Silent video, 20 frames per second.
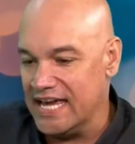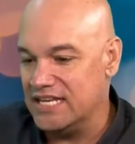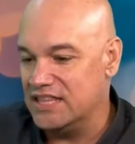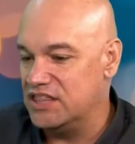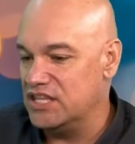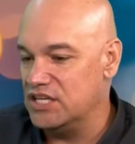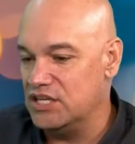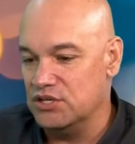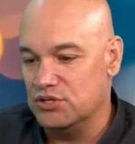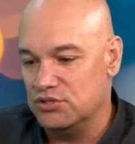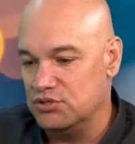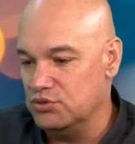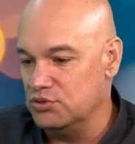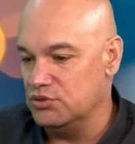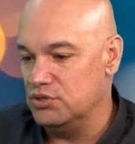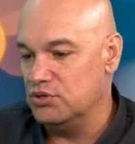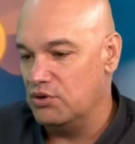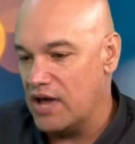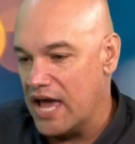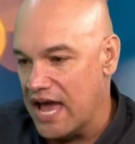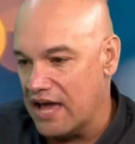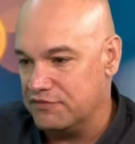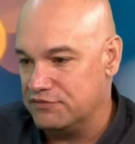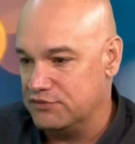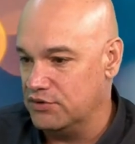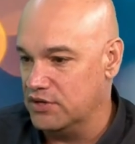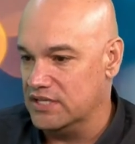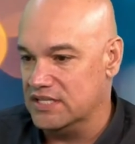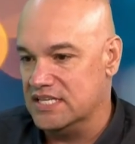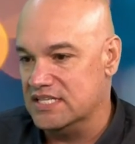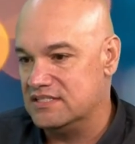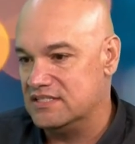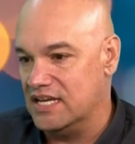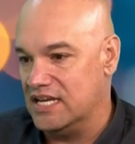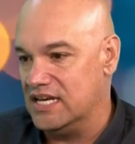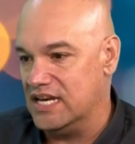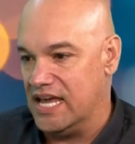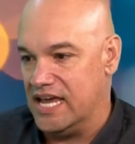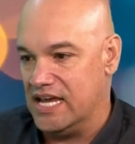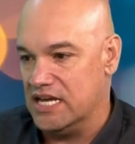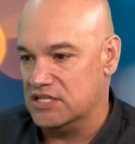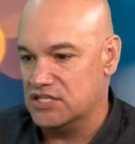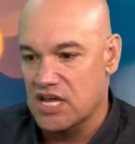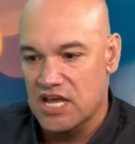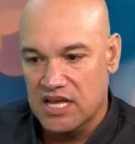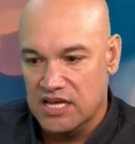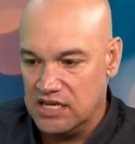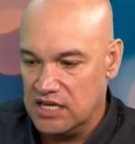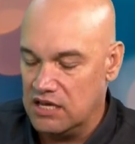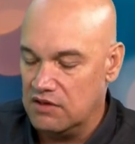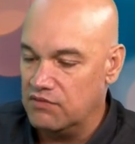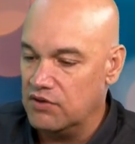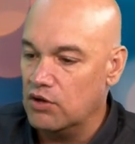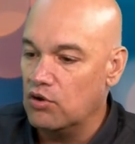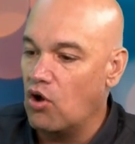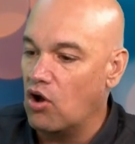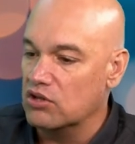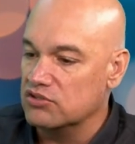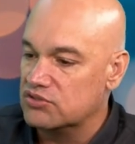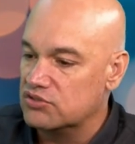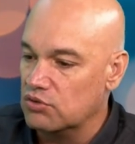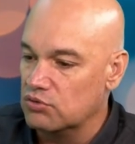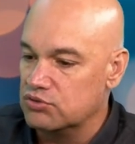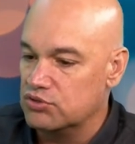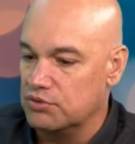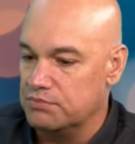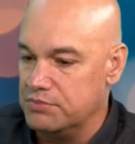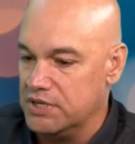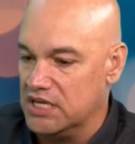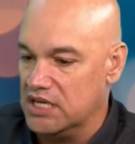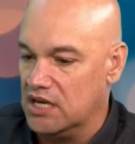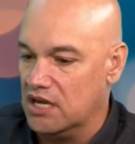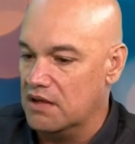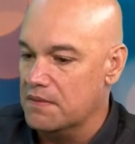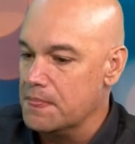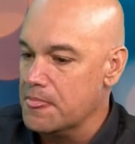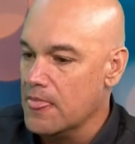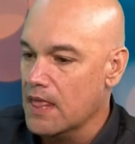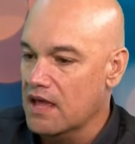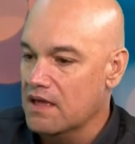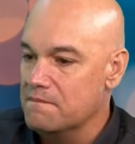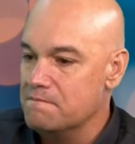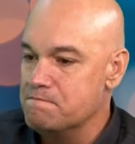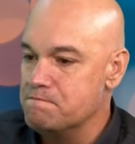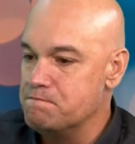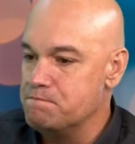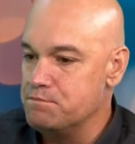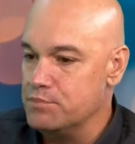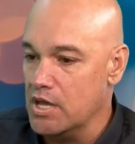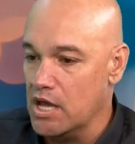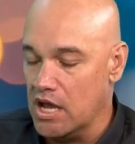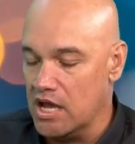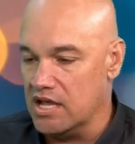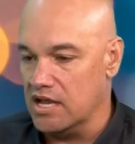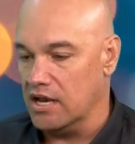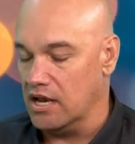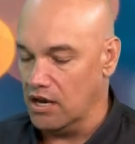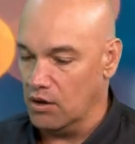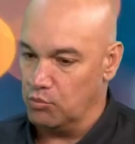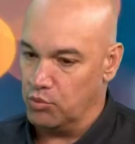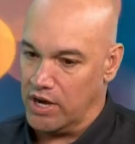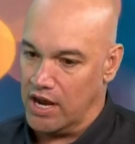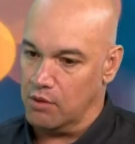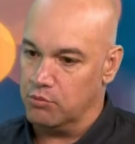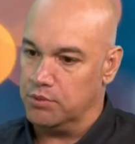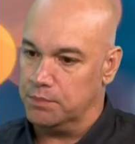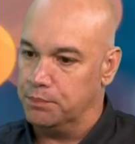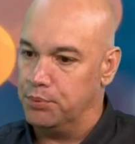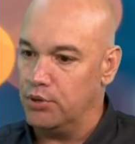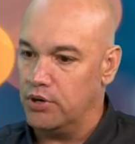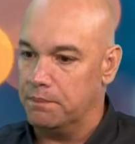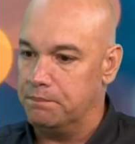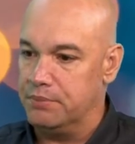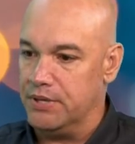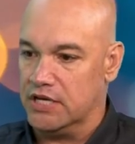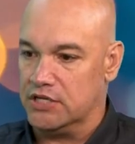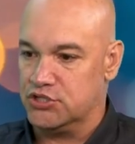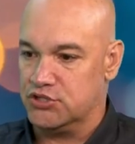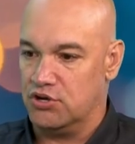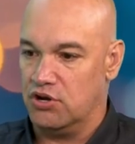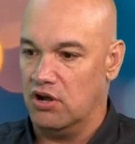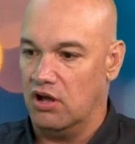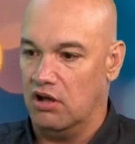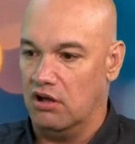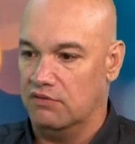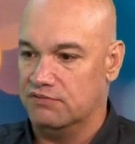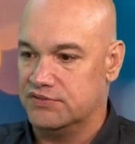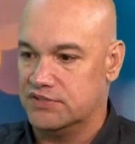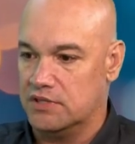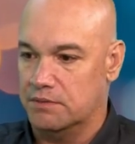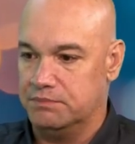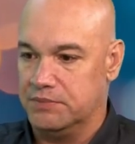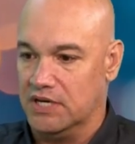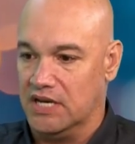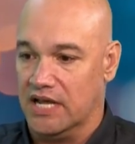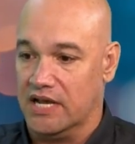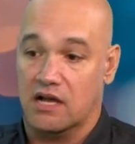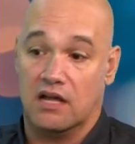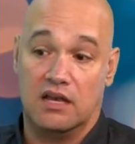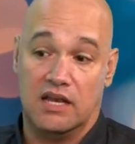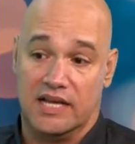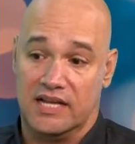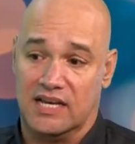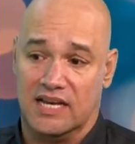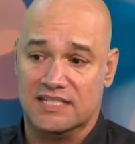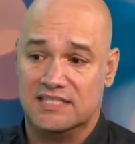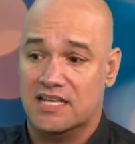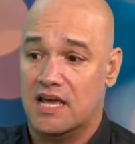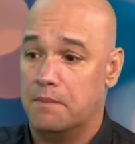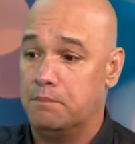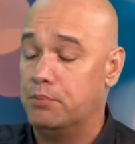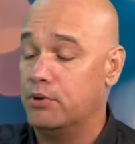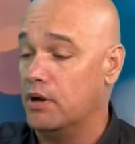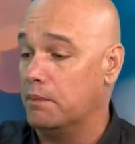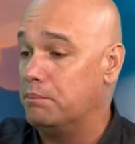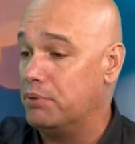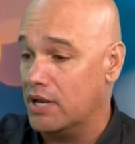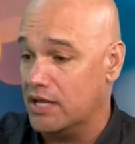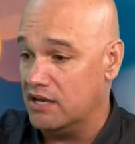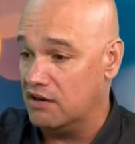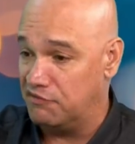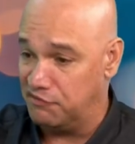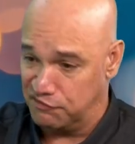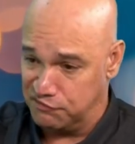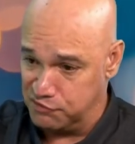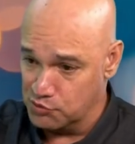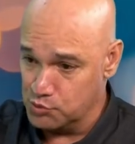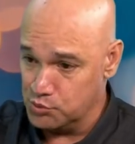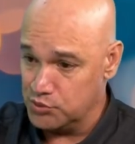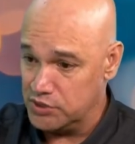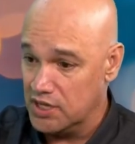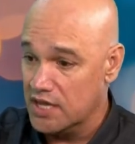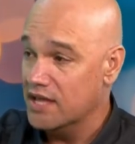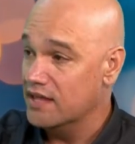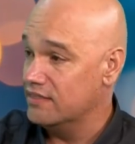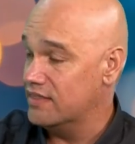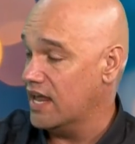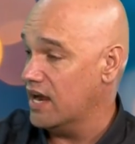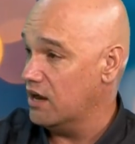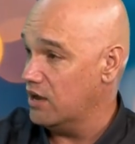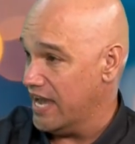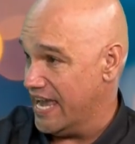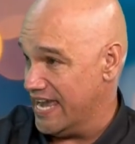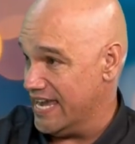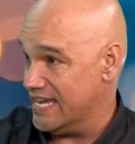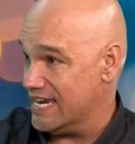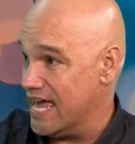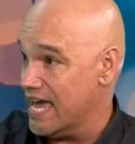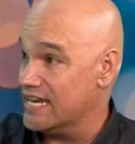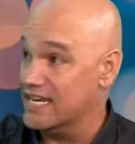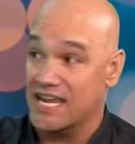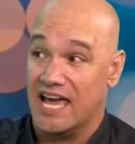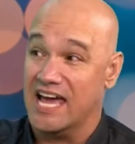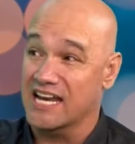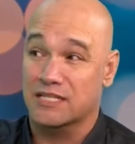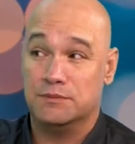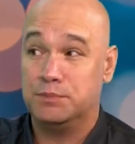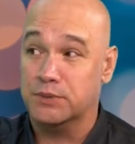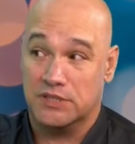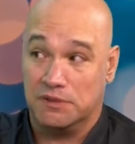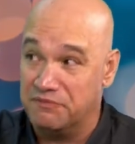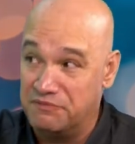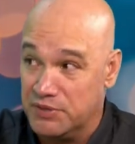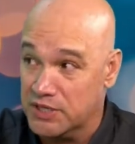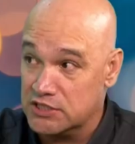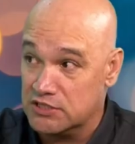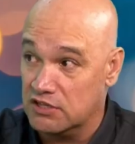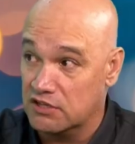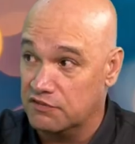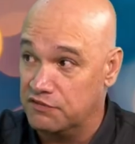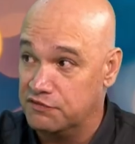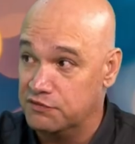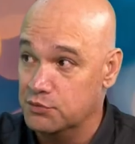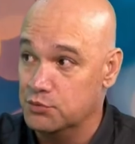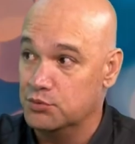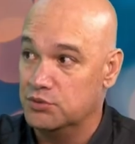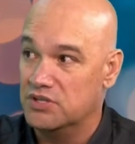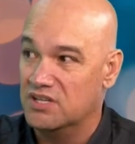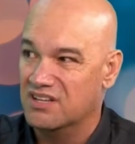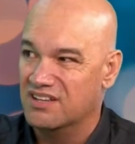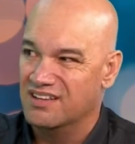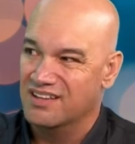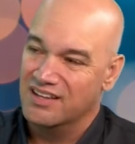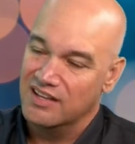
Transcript: Anything you do, you have to. In this day and age, even on social media, when I would put a picture of something like, like let's say I put a plate of food that I ate at, I just put the picture of the food.